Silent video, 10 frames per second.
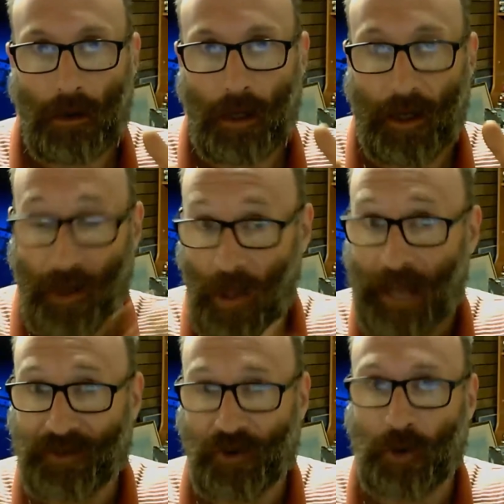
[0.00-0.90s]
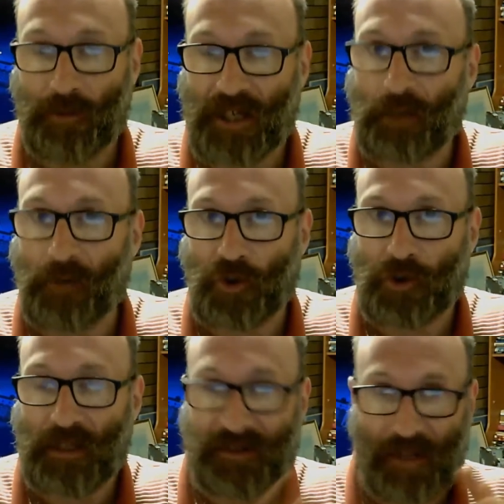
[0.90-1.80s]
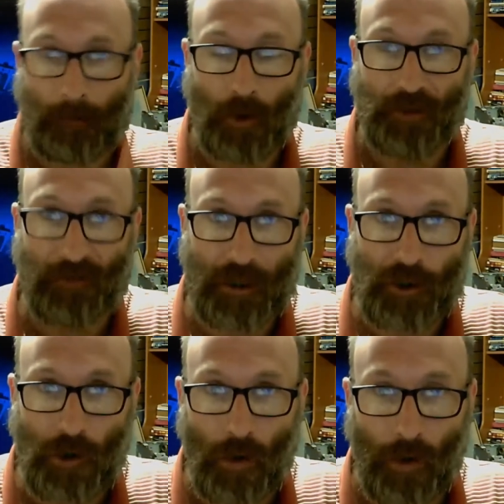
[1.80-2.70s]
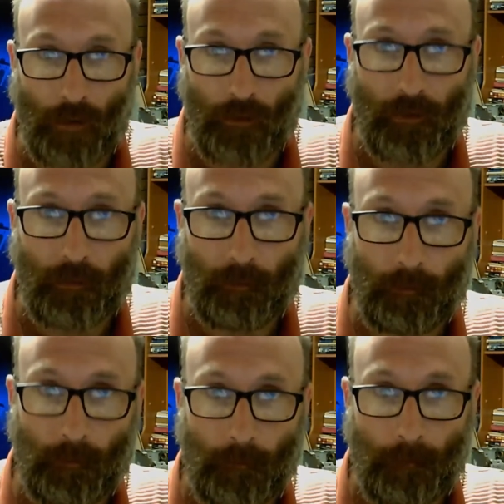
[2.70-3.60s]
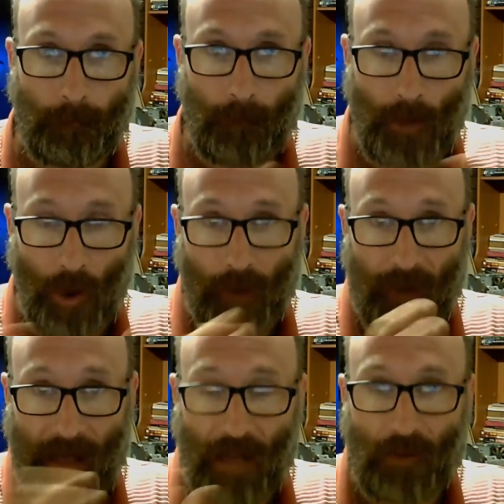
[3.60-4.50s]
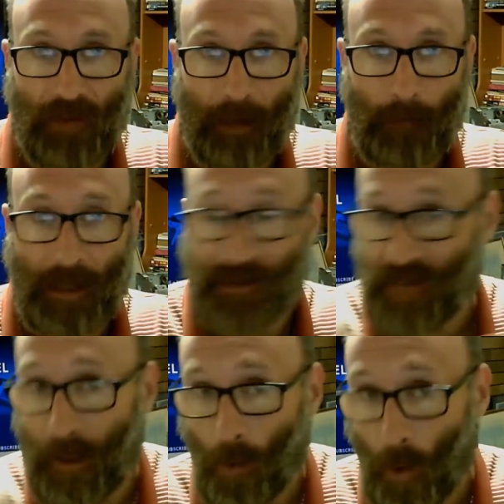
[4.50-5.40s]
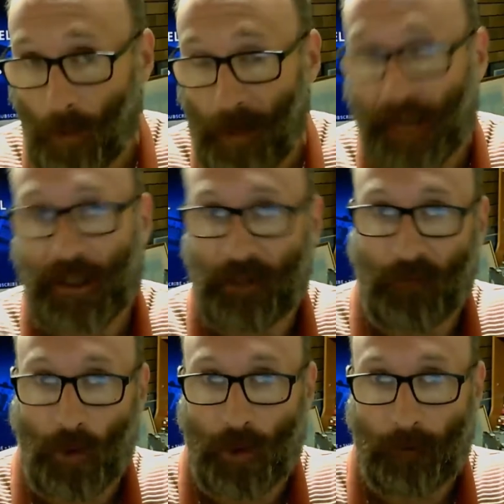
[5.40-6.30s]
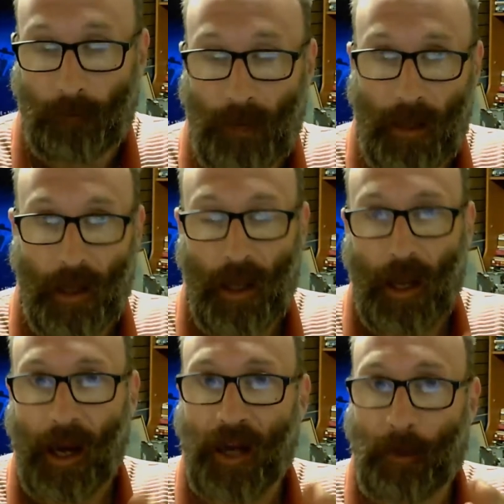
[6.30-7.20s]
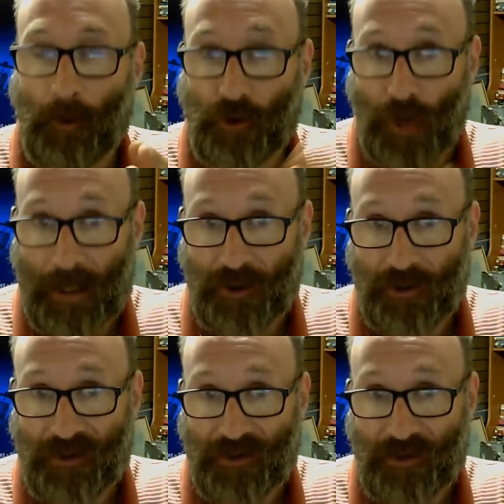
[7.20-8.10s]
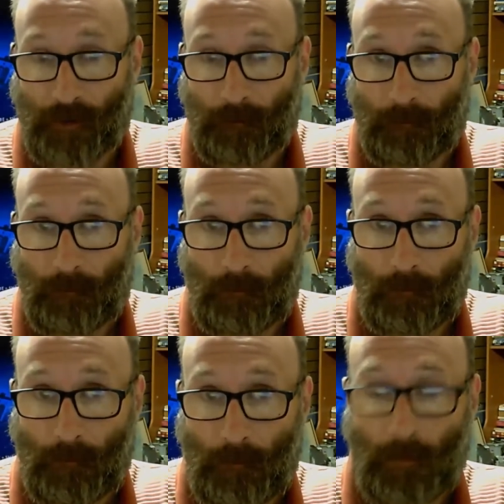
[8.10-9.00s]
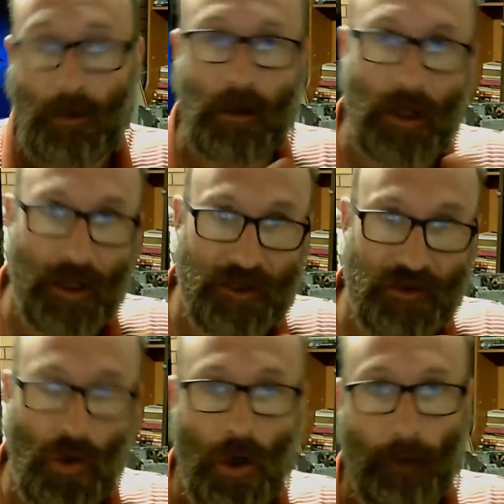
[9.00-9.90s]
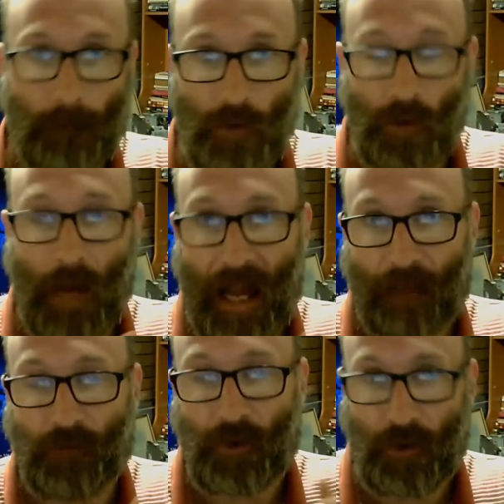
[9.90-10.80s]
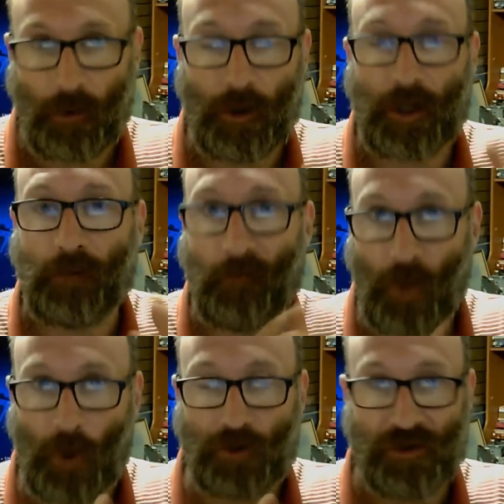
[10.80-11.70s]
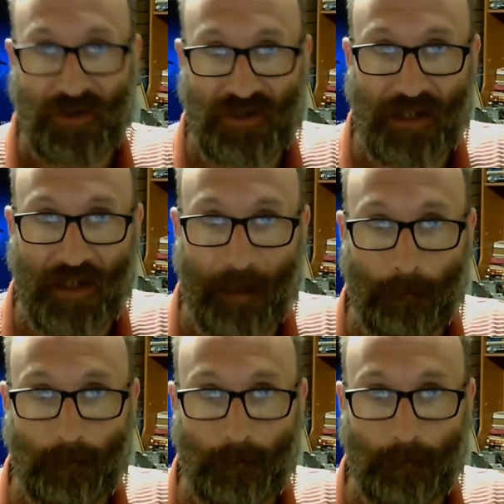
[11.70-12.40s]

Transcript: In a glass tube television, that's done by deflection coils lining the colors up. It's done automatically for you. In a projection system, it is not. You have to do your convergence setup.